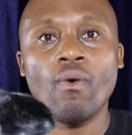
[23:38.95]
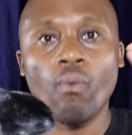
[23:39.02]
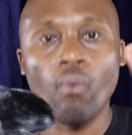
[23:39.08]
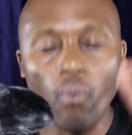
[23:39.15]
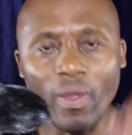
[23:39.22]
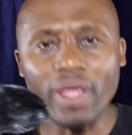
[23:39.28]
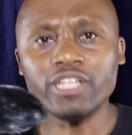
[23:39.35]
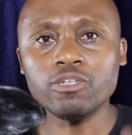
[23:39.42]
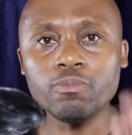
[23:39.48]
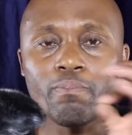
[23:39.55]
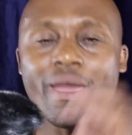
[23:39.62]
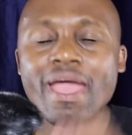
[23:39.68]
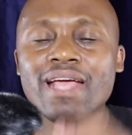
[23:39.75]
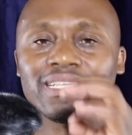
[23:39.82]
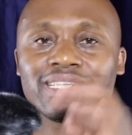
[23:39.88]
which
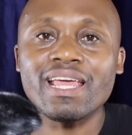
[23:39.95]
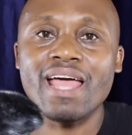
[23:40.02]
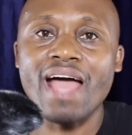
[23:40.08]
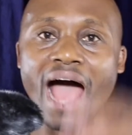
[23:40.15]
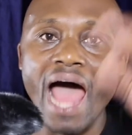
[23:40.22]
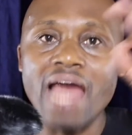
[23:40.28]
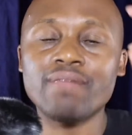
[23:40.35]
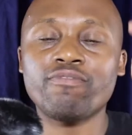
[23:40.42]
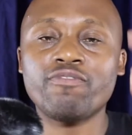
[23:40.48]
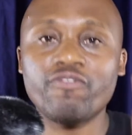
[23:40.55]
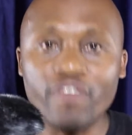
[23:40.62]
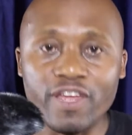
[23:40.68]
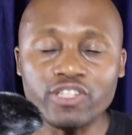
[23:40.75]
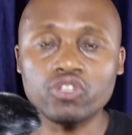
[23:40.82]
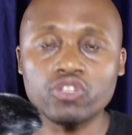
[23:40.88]
makes her
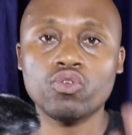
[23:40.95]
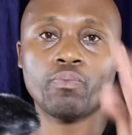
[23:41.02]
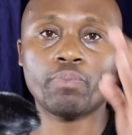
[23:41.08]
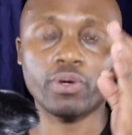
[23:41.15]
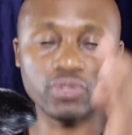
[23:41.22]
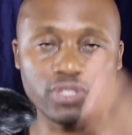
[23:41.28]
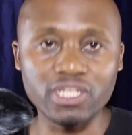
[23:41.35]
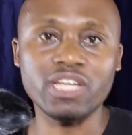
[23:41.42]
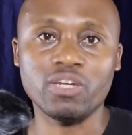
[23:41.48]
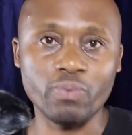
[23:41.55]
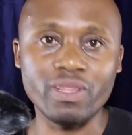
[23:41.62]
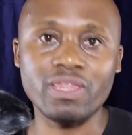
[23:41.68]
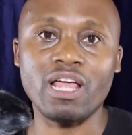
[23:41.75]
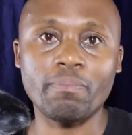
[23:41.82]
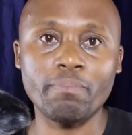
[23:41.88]
unfit to proceed
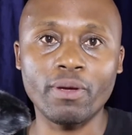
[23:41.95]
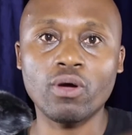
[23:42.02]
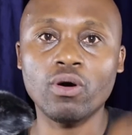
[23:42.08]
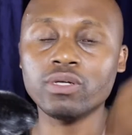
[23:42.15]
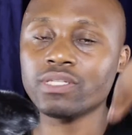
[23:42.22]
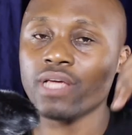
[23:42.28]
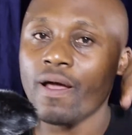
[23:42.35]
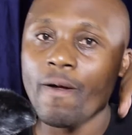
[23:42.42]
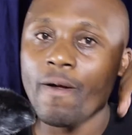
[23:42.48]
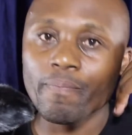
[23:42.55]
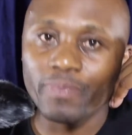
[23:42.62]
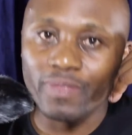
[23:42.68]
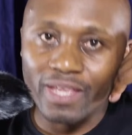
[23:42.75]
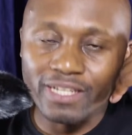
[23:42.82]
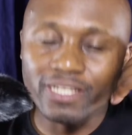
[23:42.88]
with that because
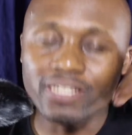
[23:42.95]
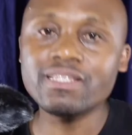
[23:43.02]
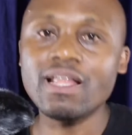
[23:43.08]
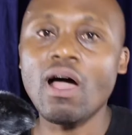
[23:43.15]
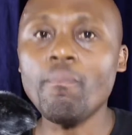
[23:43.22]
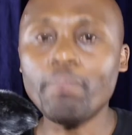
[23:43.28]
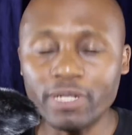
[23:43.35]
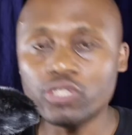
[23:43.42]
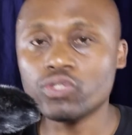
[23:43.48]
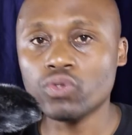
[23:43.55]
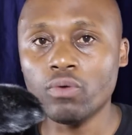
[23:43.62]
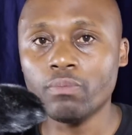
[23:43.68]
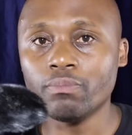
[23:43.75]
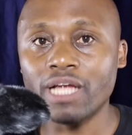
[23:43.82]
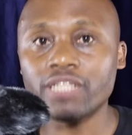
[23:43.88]
it is now
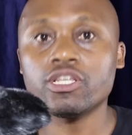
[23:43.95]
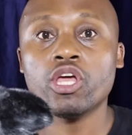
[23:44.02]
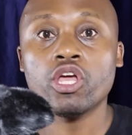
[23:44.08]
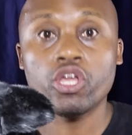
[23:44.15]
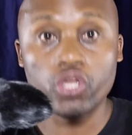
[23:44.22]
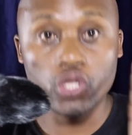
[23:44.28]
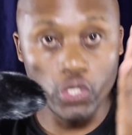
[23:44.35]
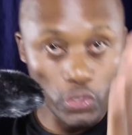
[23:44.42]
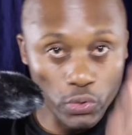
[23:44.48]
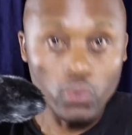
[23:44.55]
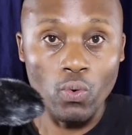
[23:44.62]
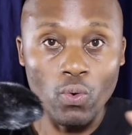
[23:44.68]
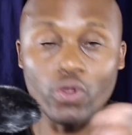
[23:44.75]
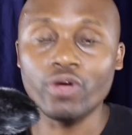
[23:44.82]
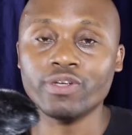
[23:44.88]
presumed that
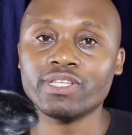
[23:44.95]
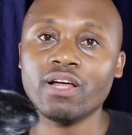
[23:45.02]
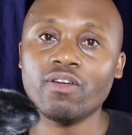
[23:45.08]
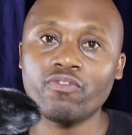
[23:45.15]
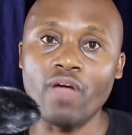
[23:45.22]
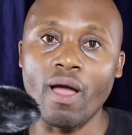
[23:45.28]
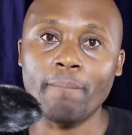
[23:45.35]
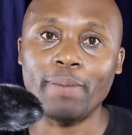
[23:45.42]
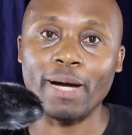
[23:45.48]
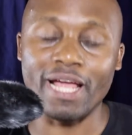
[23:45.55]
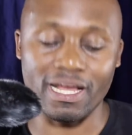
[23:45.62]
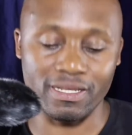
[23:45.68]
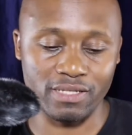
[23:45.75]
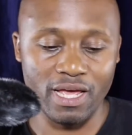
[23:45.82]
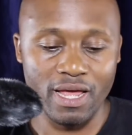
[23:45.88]
you yourself are
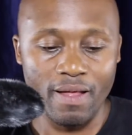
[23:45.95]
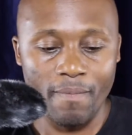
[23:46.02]
biased.